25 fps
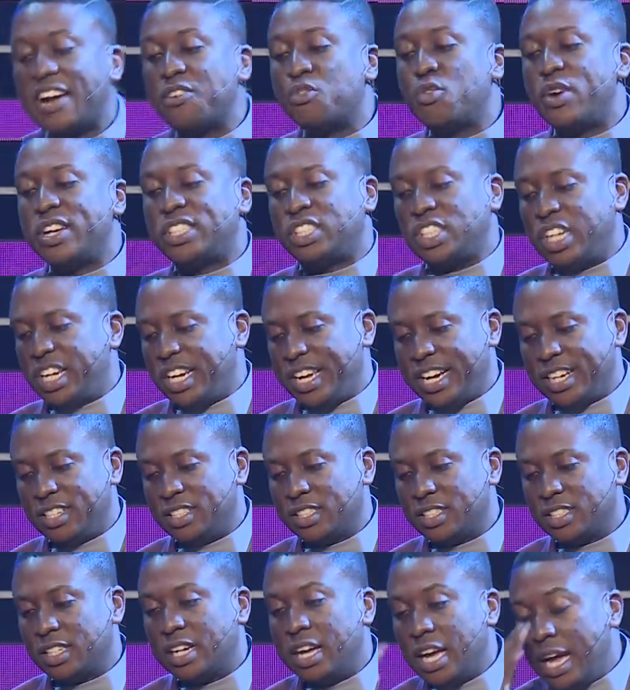and
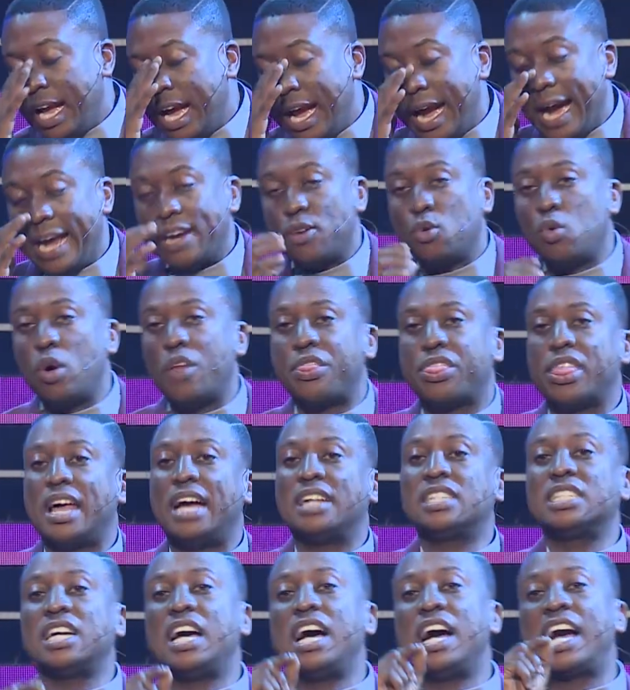resilience. And
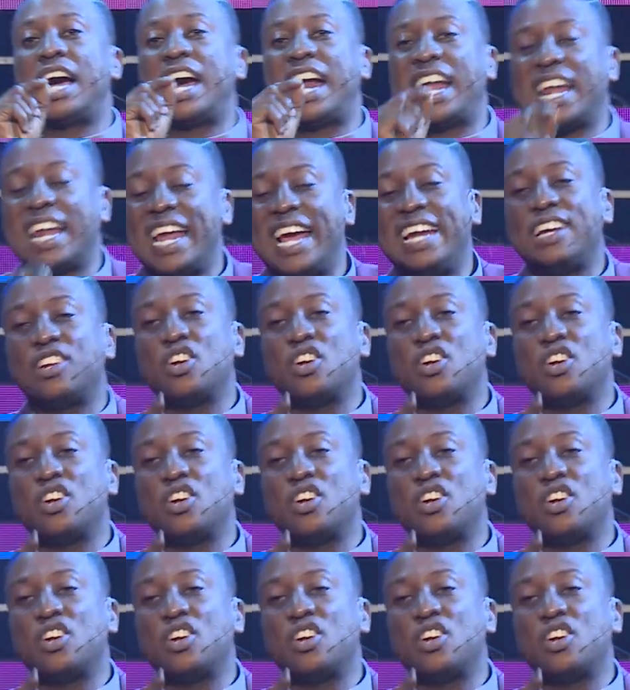without clear